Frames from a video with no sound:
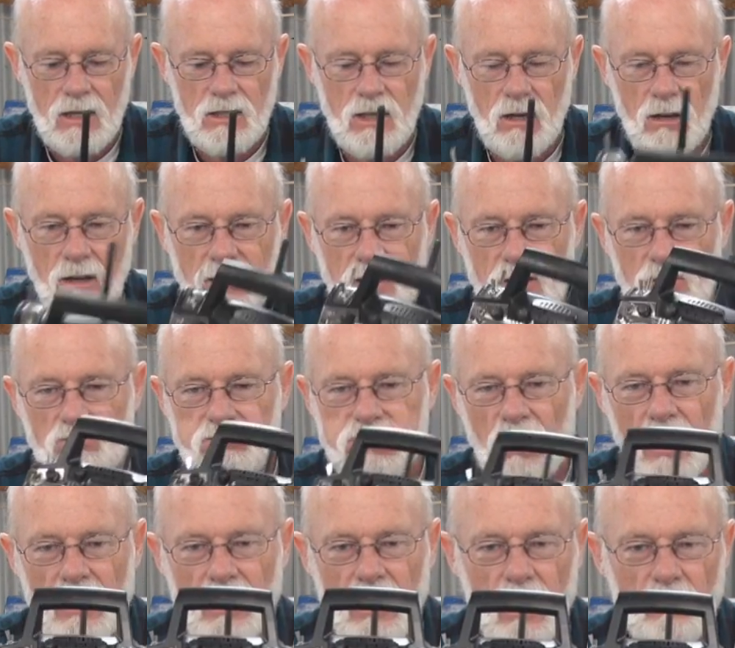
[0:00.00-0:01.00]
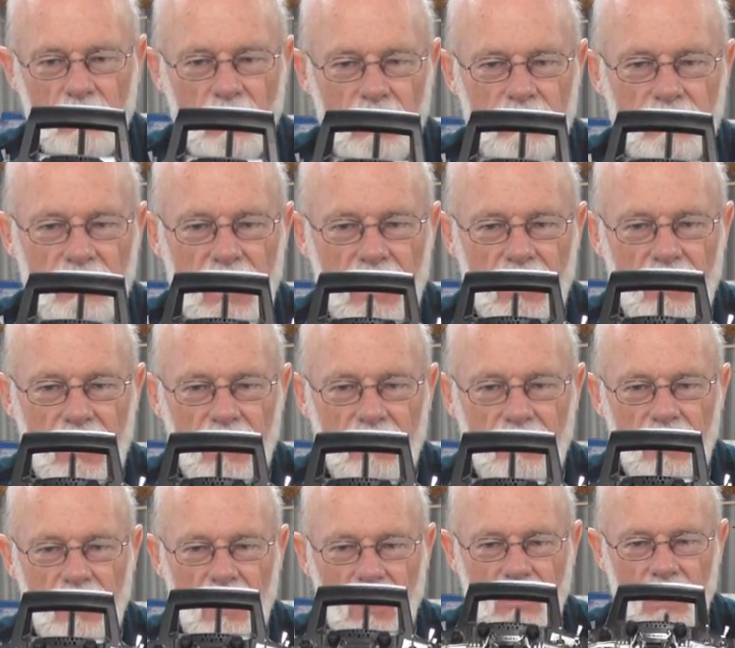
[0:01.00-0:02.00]
So I'm not a fan of
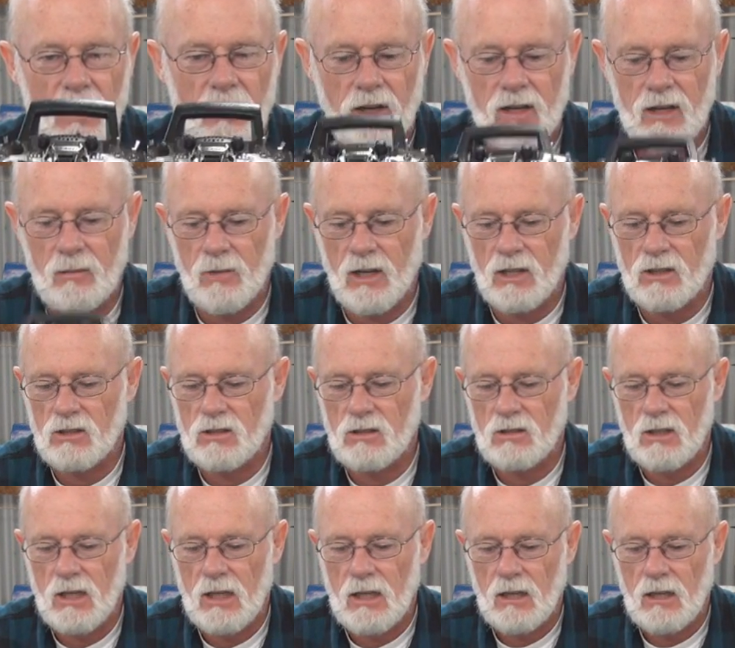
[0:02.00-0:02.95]
that. I don't like it much.